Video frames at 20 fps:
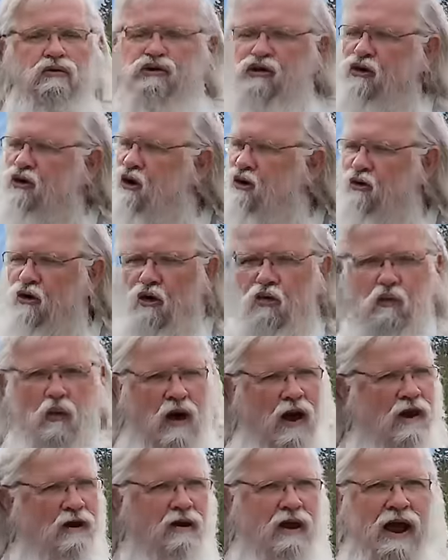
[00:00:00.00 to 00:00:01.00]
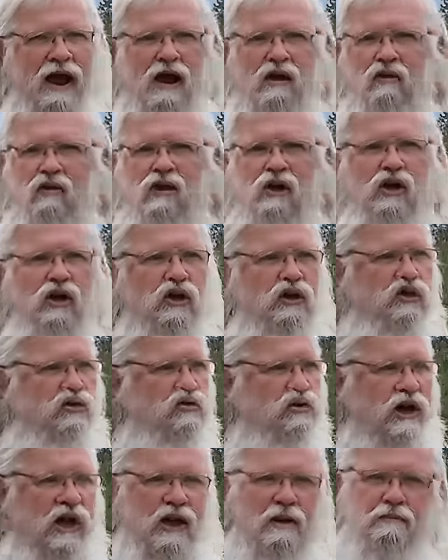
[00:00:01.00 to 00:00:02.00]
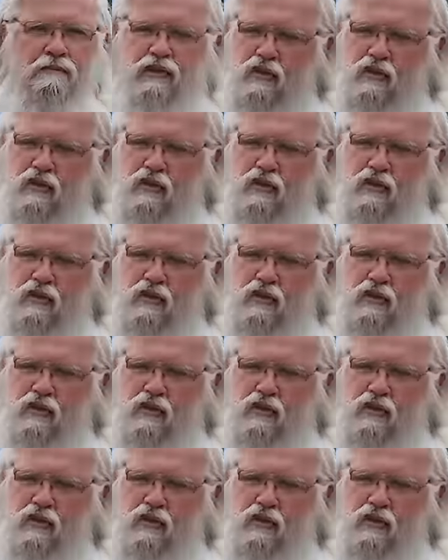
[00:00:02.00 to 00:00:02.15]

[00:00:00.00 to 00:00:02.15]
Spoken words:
You don't know why or how, you can't